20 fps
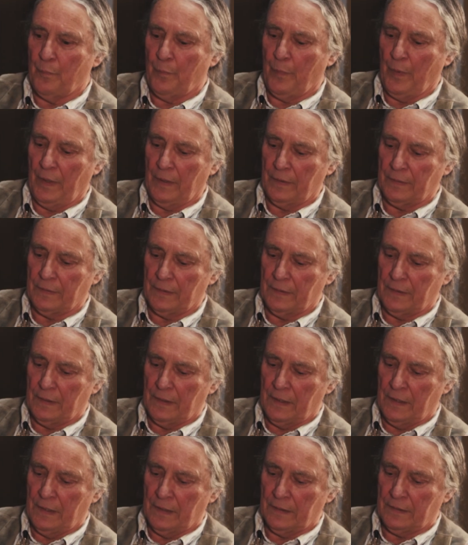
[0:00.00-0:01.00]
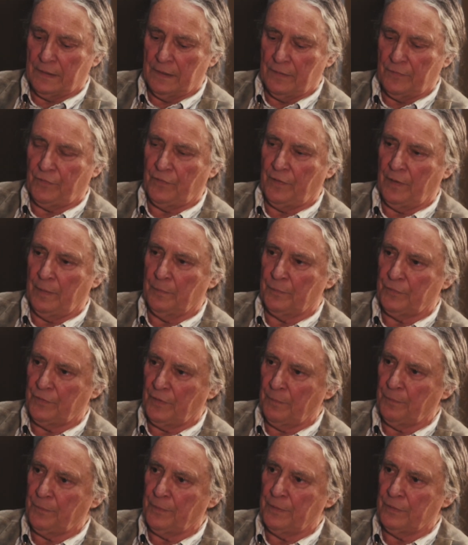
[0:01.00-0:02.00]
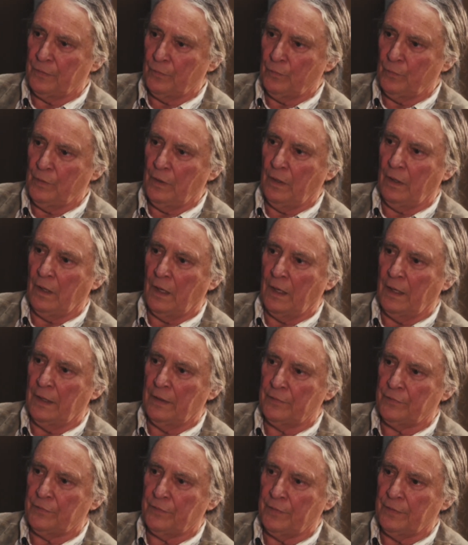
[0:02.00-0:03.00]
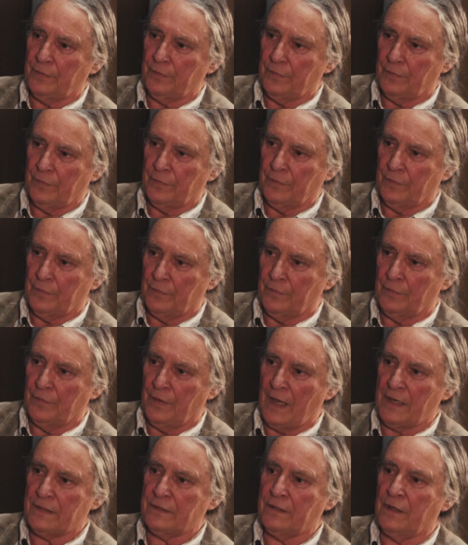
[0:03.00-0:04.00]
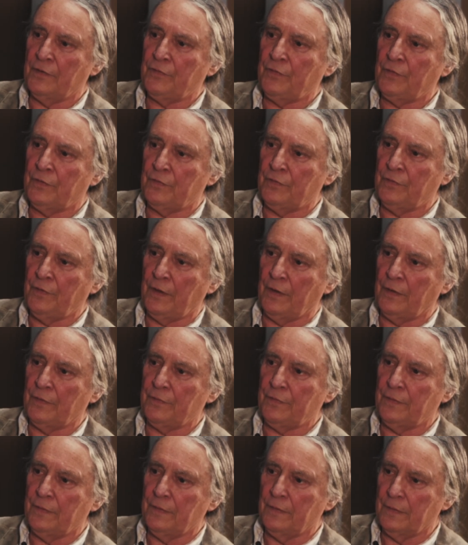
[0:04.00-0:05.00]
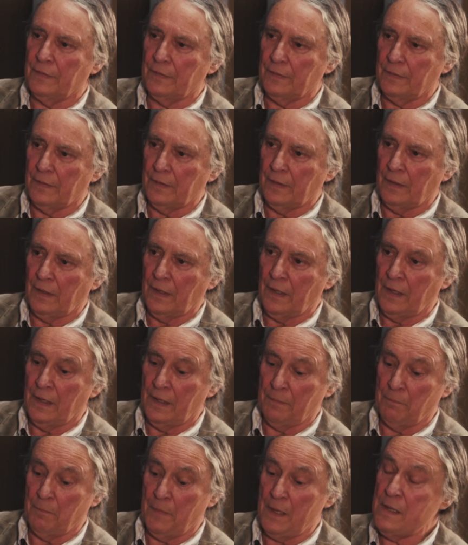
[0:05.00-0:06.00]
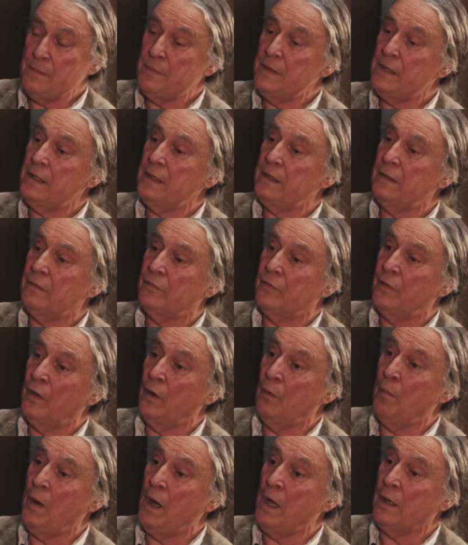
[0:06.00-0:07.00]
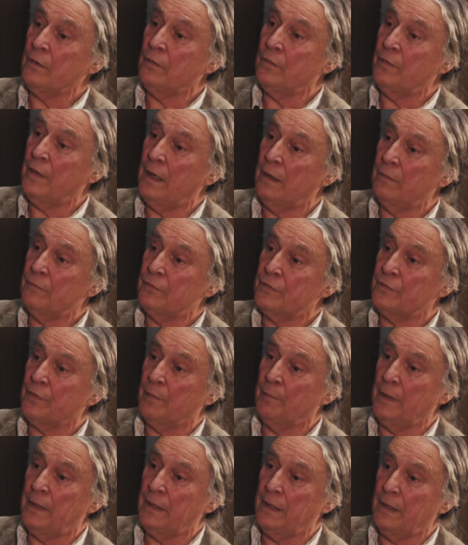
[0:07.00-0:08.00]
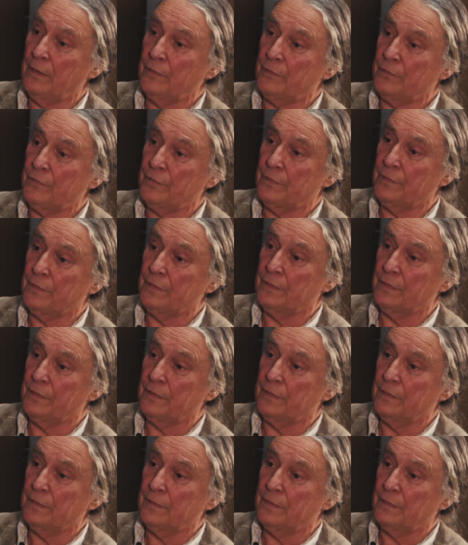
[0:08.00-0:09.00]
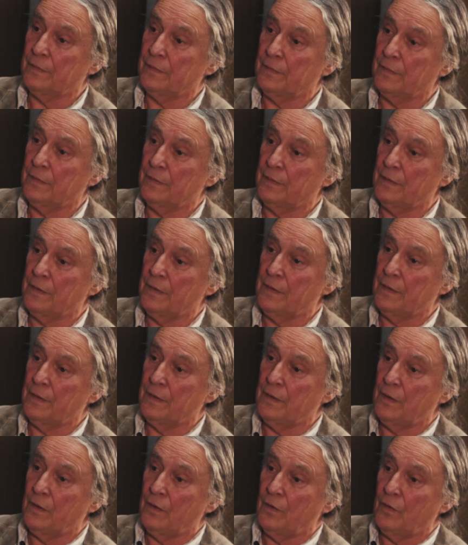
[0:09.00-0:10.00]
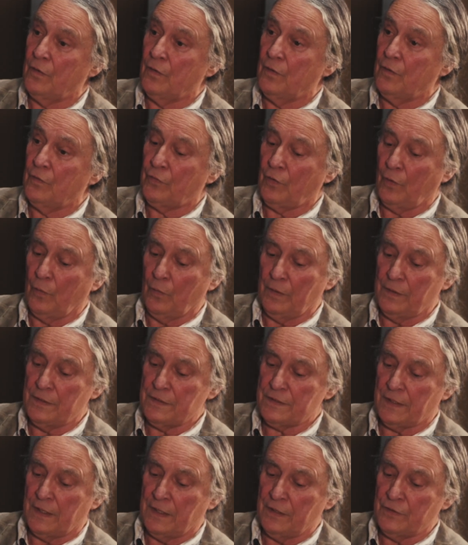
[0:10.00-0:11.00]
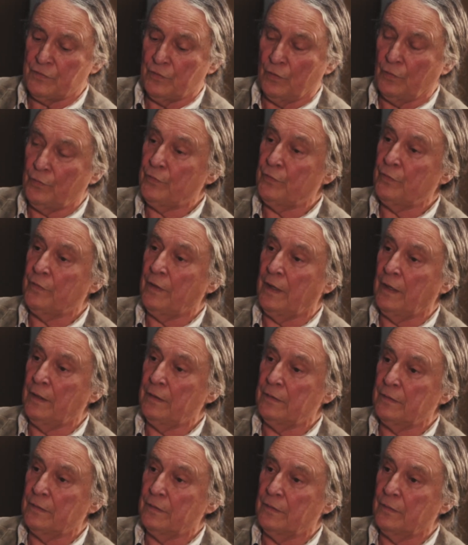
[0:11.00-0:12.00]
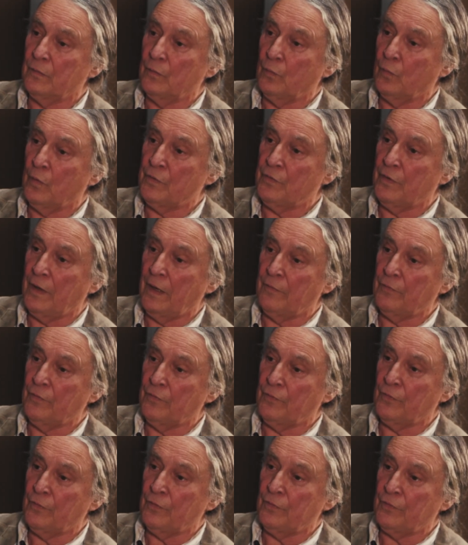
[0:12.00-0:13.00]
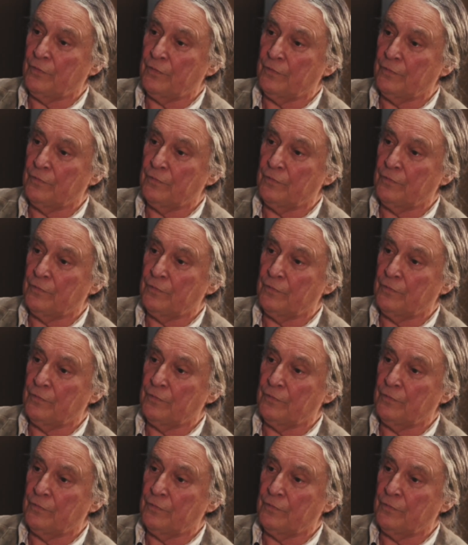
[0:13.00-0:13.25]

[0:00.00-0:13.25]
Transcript: but it gives them something to realize that that does exist. And yeah. maybe they'll yeah. model that for somebody else. Absolutely. So one of these days you'll do that when you have your first